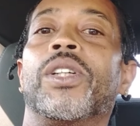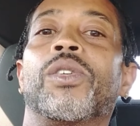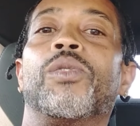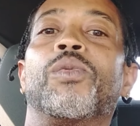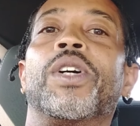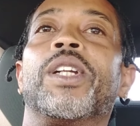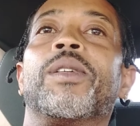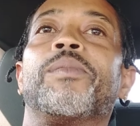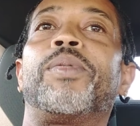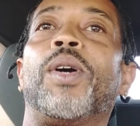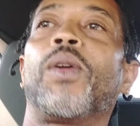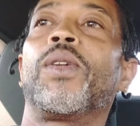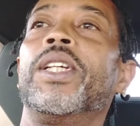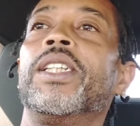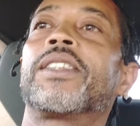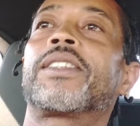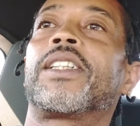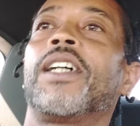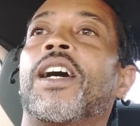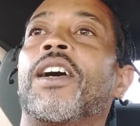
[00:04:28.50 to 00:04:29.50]
when the
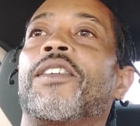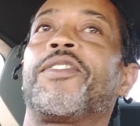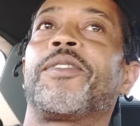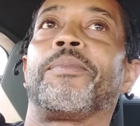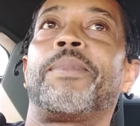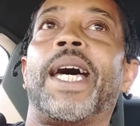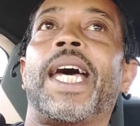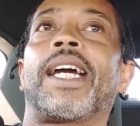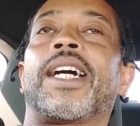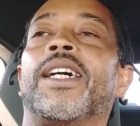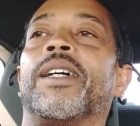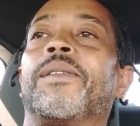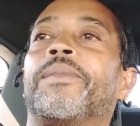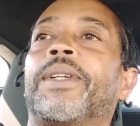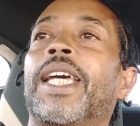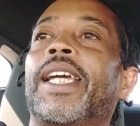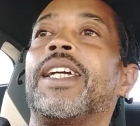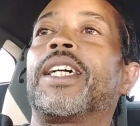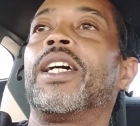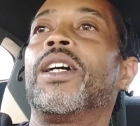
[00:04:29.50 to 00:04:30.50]
police call for backup,
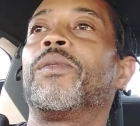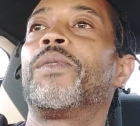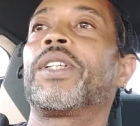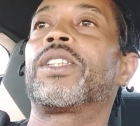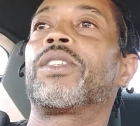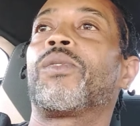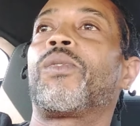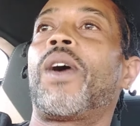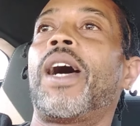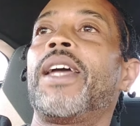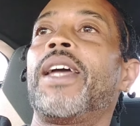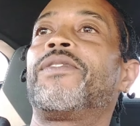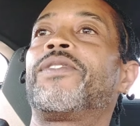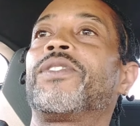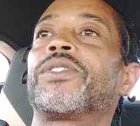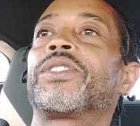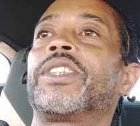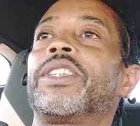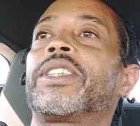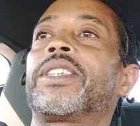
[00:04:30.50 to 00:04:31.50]
they come with the
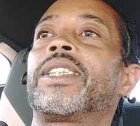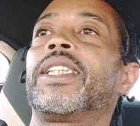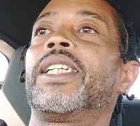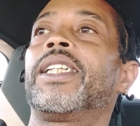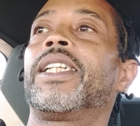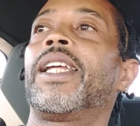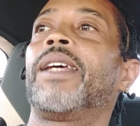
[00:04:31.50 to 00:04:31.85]
rifles and shit.